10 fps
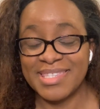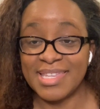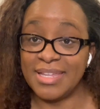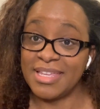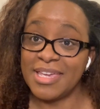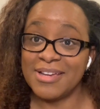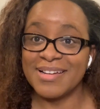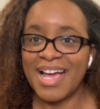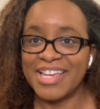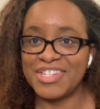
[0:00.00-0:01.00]
and here
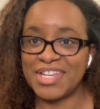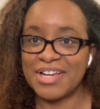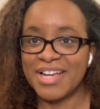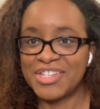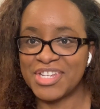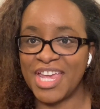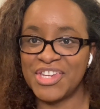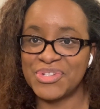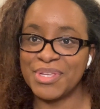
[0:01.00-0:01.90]
I share educational